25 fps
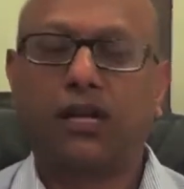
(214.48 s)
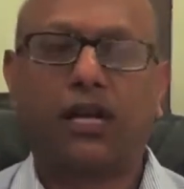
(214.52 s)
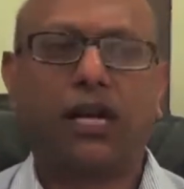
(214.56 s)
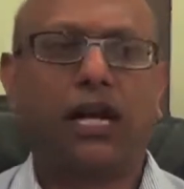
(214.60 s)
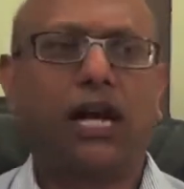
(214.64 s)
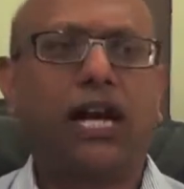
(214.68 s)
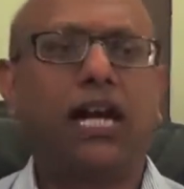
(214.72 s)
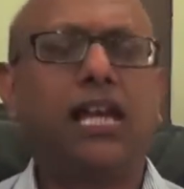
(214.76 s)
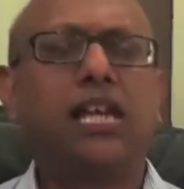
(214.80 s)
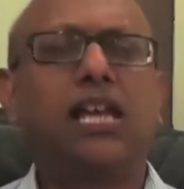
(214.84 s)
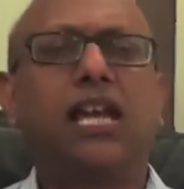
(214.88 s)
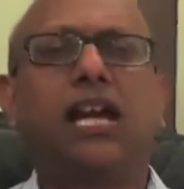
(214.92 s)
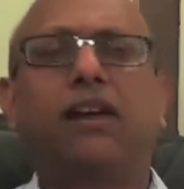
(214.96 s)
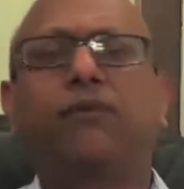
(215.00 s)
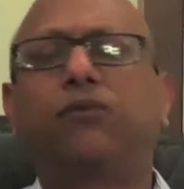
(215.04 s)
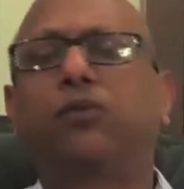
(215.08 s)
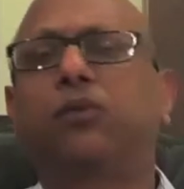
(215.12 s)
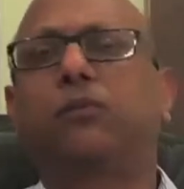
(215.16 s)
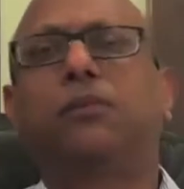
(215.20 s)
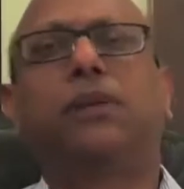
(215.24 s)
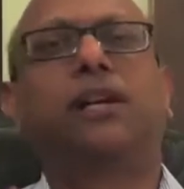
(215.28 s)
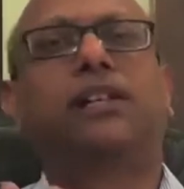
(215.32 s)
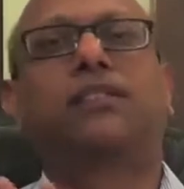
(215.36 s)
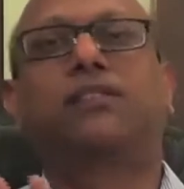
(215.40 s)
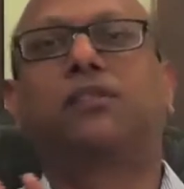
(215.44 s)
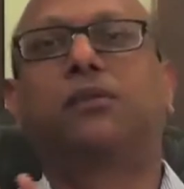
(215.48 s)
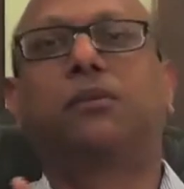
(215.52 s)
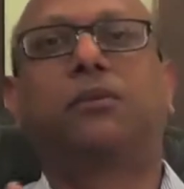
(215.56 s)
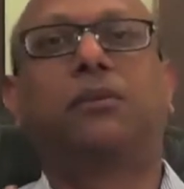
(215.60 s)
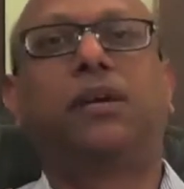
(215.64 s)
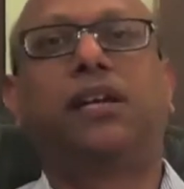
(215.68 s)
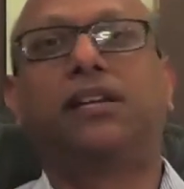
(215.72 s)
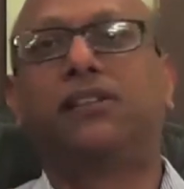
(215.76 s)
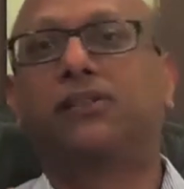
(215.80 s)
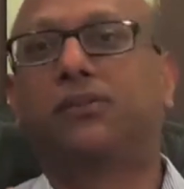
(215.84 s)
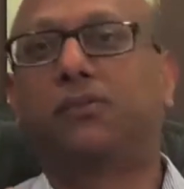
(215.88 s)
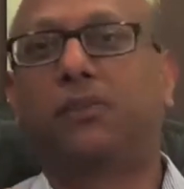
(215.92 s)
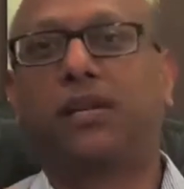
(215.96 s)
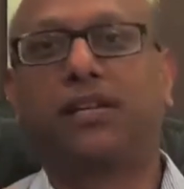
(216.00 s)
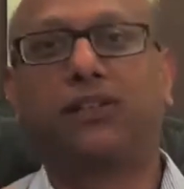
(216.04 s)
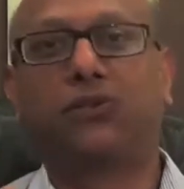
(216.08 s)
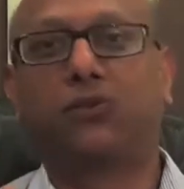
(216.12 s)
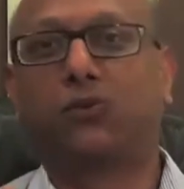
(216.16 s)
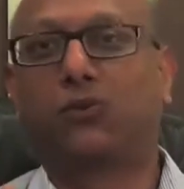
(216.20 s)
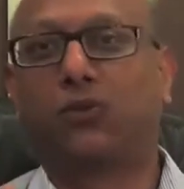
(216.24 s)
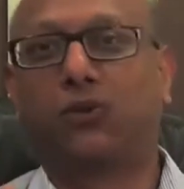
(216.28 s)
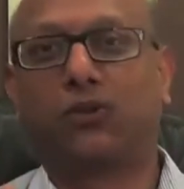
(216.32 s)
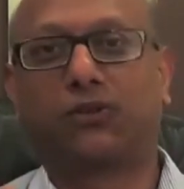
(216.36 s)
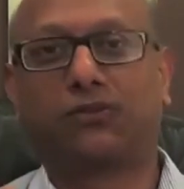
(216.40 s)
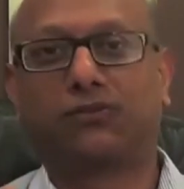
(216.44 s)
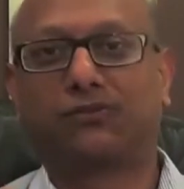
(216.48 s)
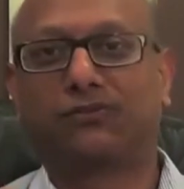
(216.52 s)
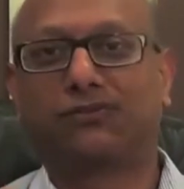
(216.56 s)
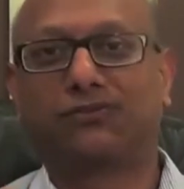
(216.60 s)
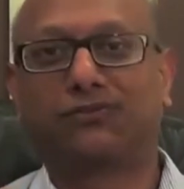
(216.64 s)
I have to maximize my score.